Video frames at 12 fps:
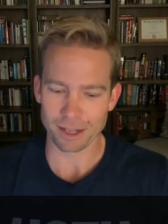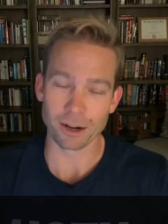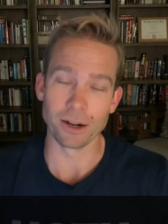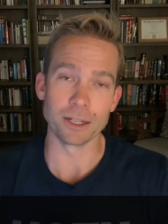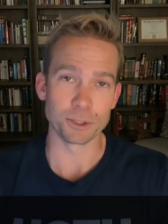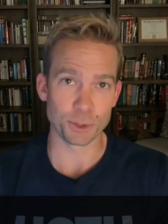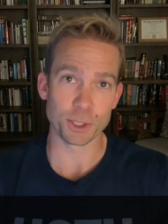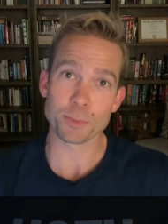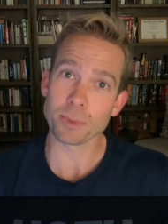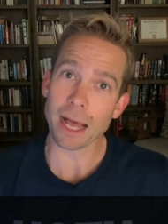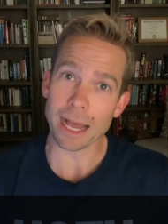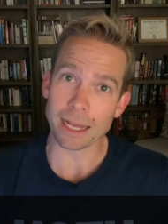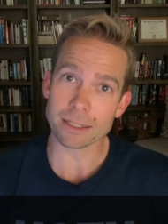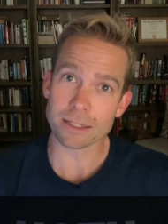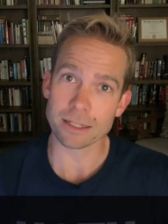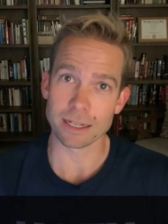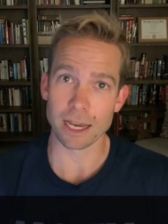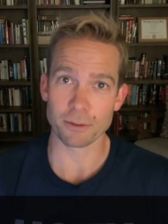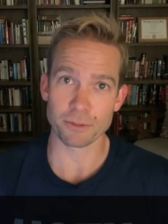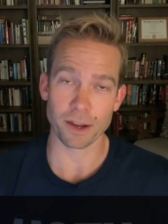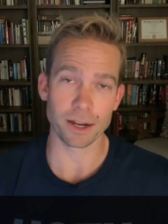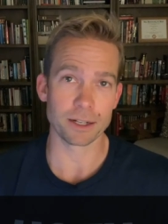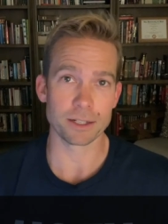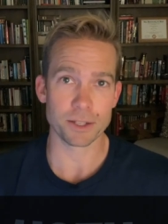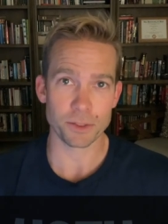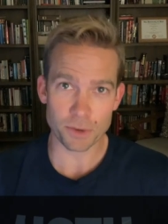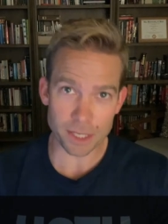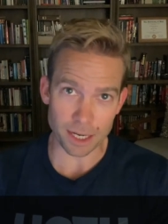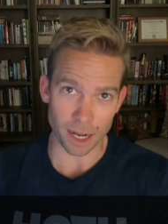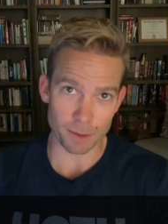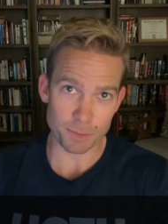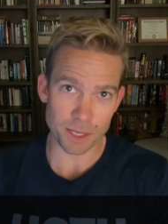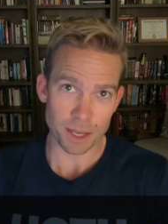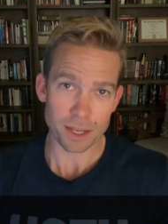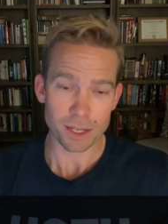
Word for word: Our Eldritch Blast now fires 3 times,